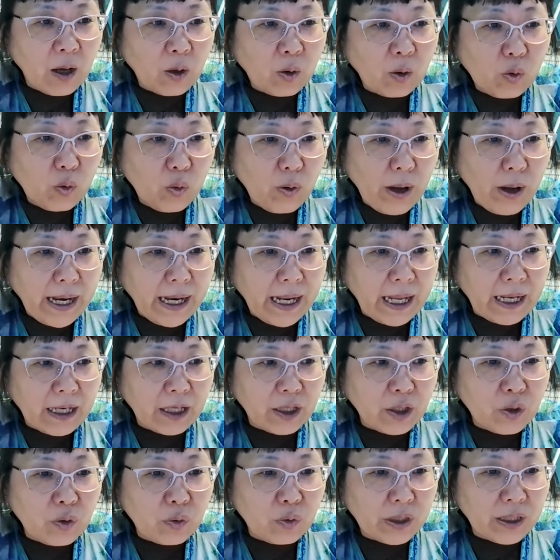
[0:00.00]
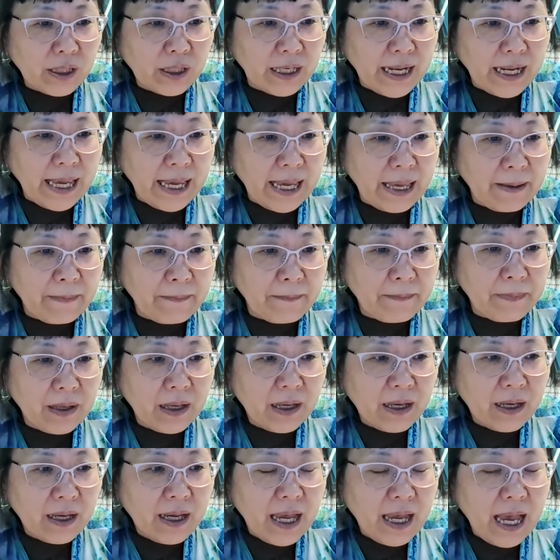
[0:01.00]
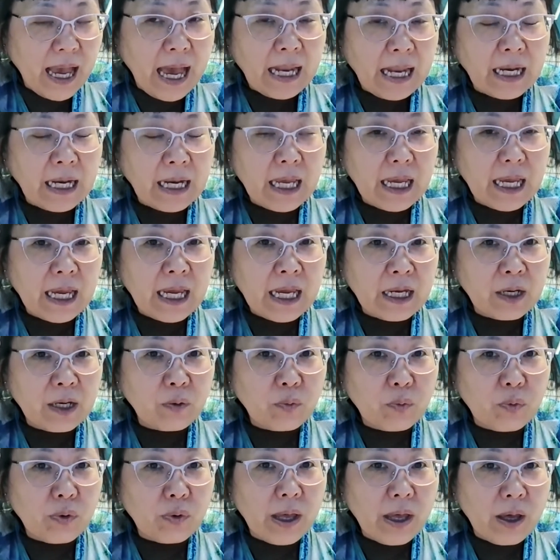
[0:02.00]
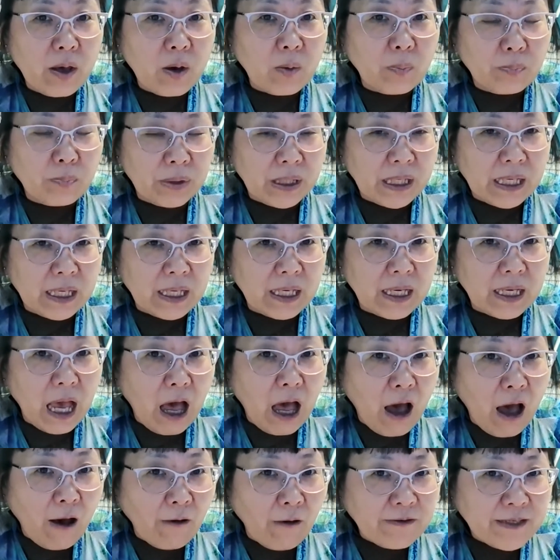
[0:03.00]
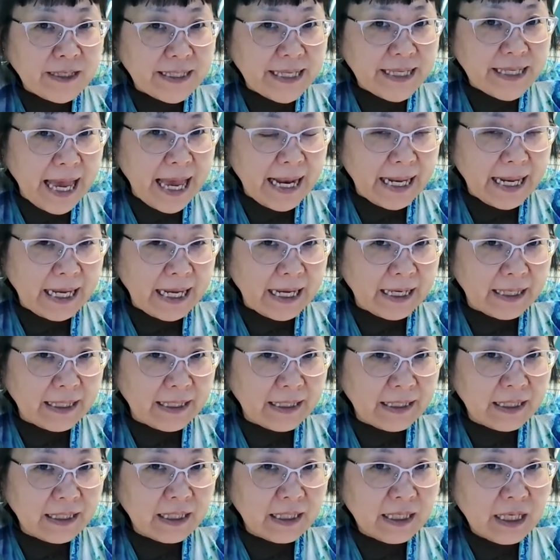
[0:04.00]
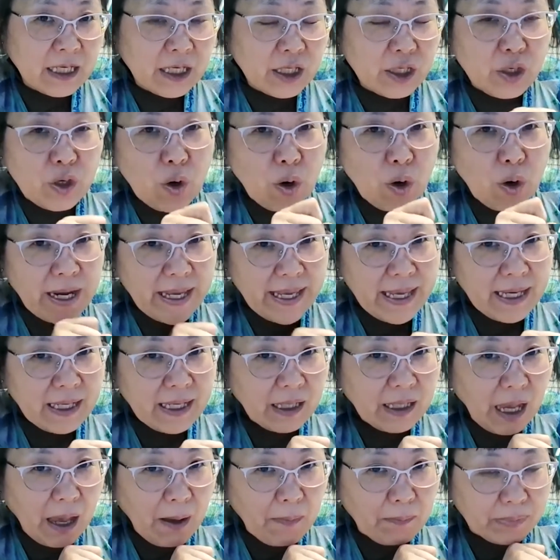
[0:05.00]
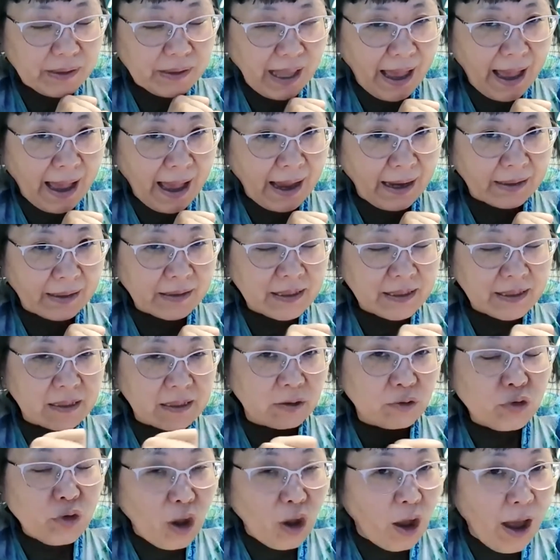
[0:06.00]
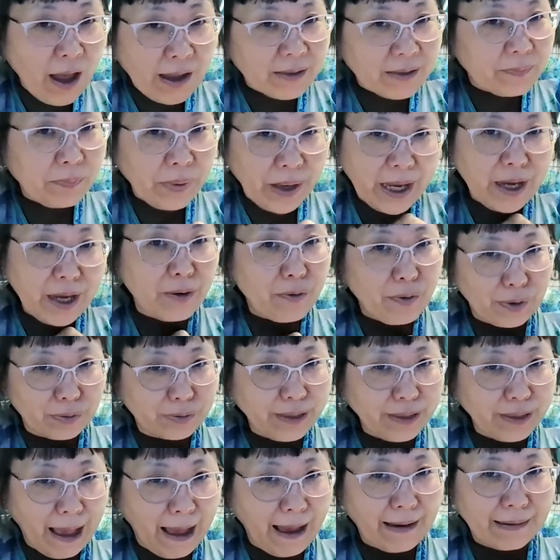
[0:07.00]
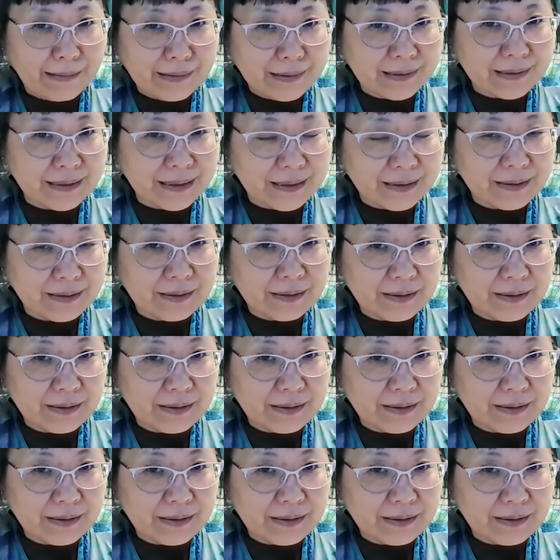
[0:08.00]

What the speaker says: credit you claim, and it will be offsetting your income tax, not payroll tax.